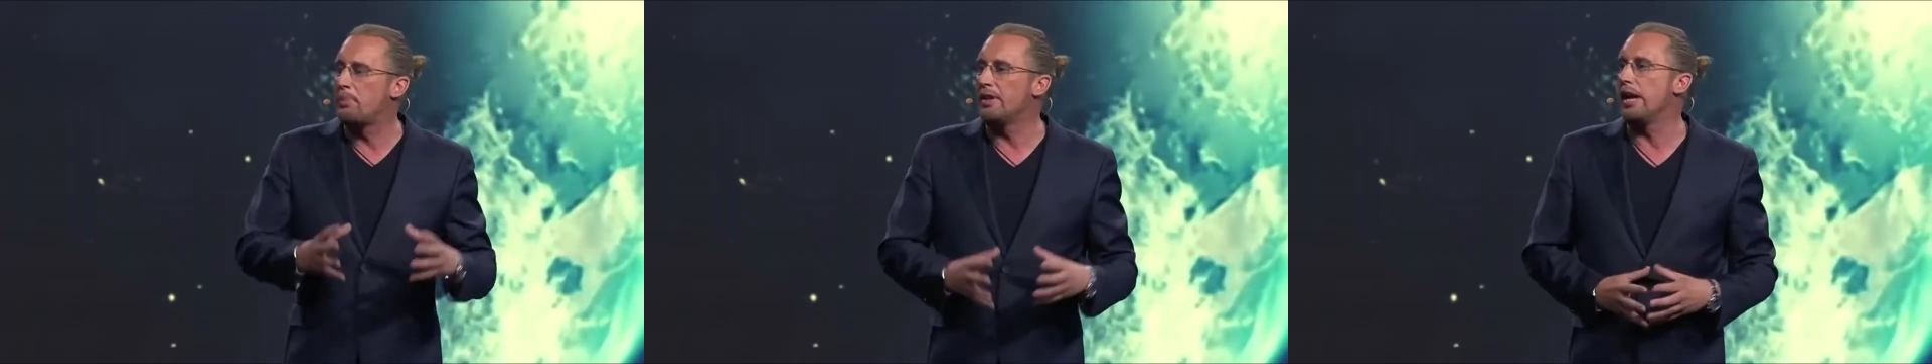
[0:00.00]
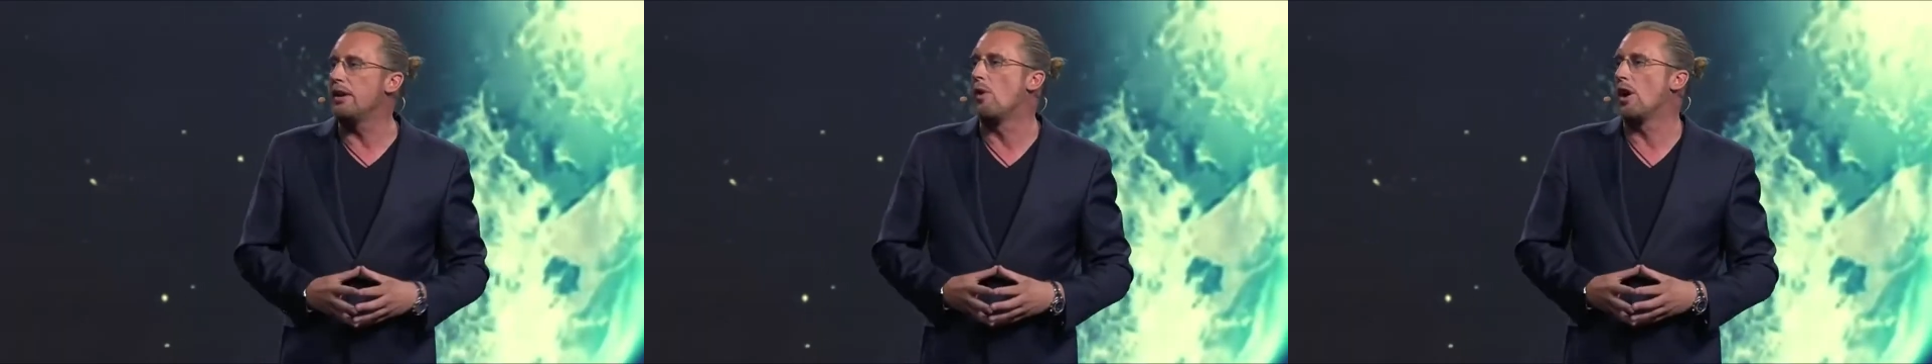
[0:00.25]

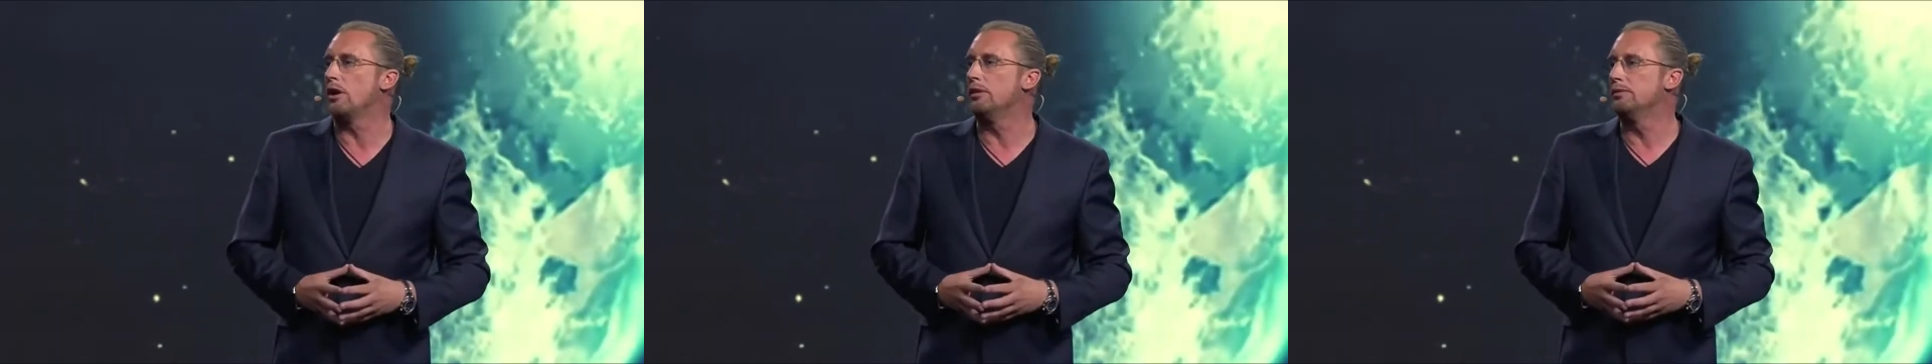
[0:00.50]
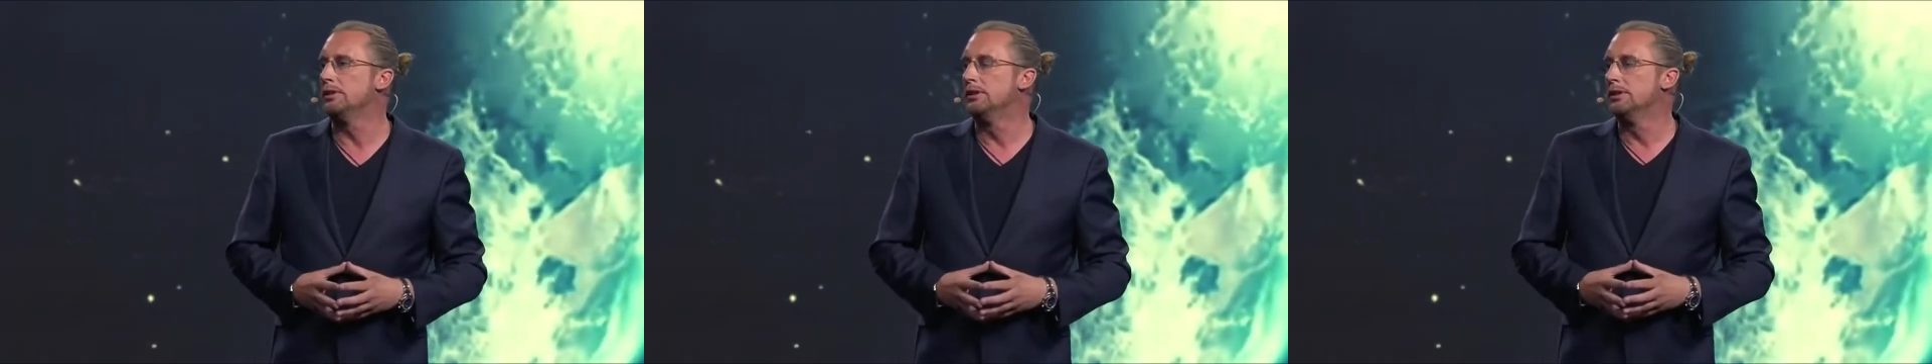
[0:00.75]
they were
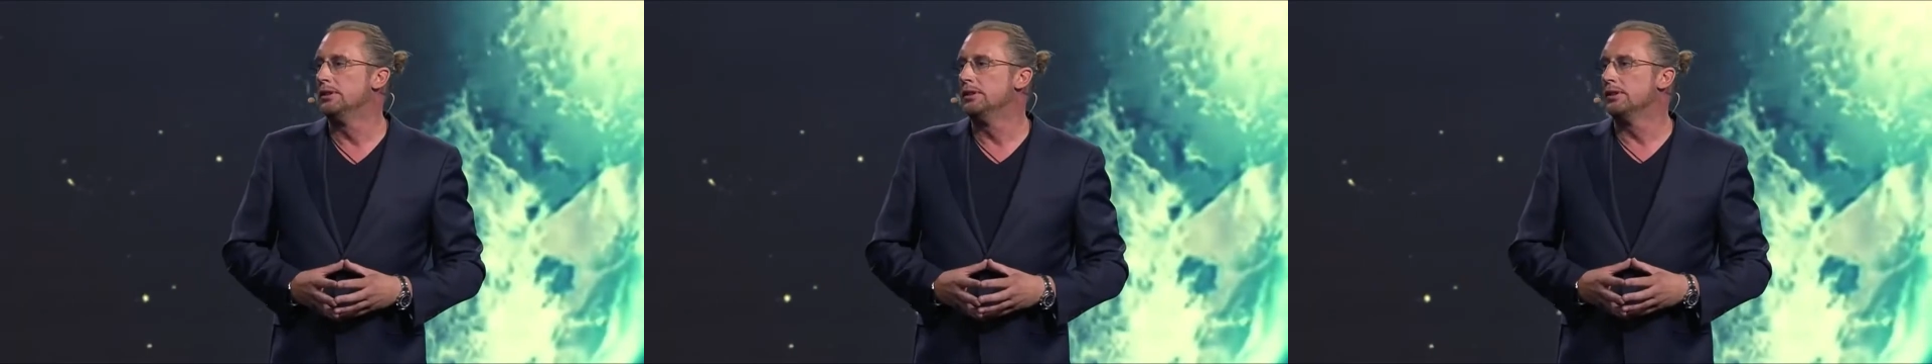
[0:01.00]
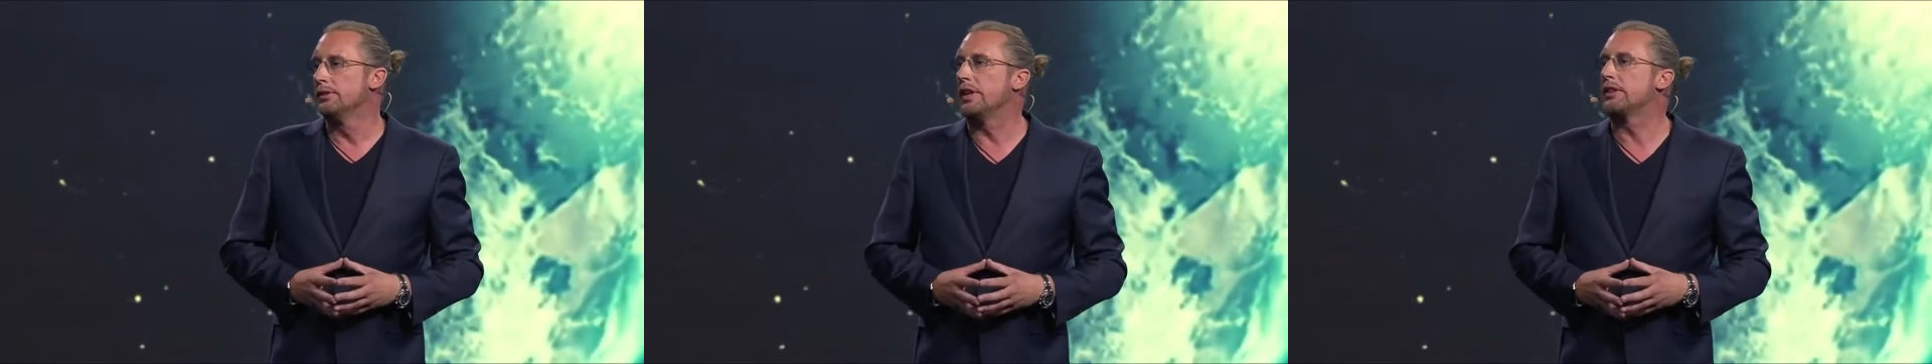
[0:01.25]

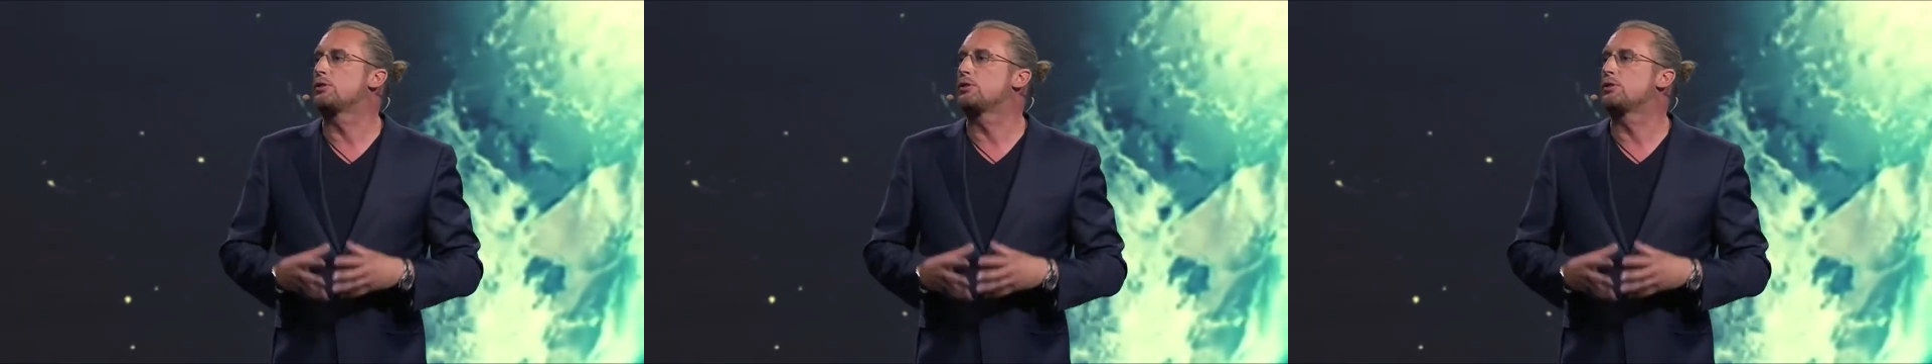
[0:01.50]
that